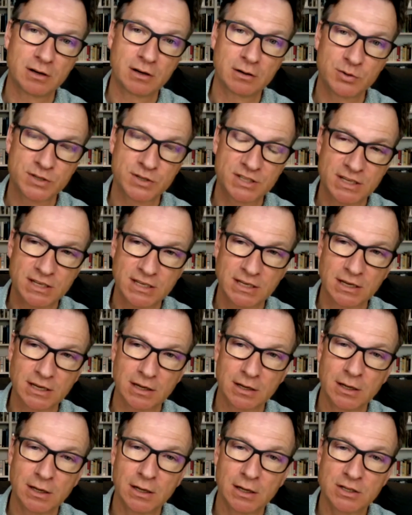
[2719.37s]
It was sitting
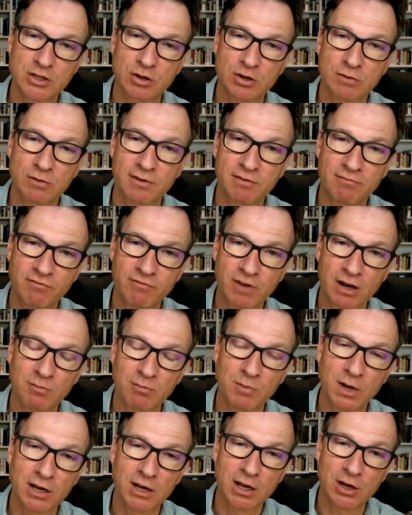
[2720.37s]
sort of in front of
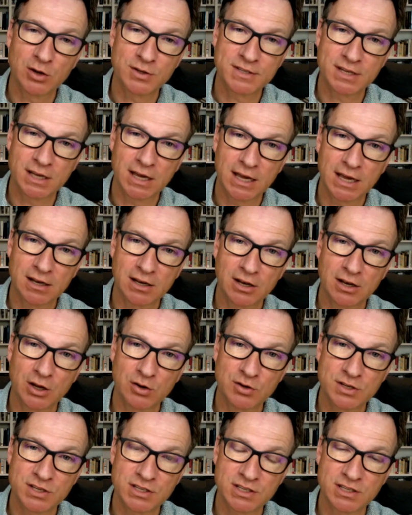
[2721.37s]
my nose, and I hadn't
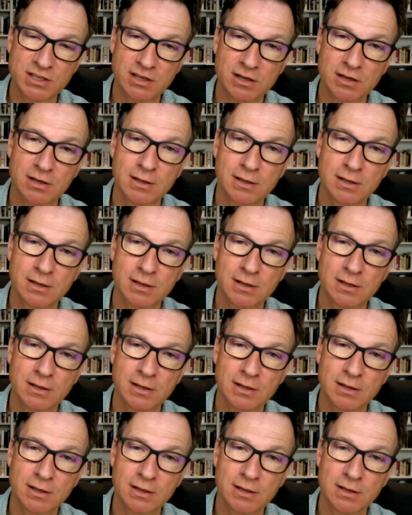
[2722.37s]
noticed it.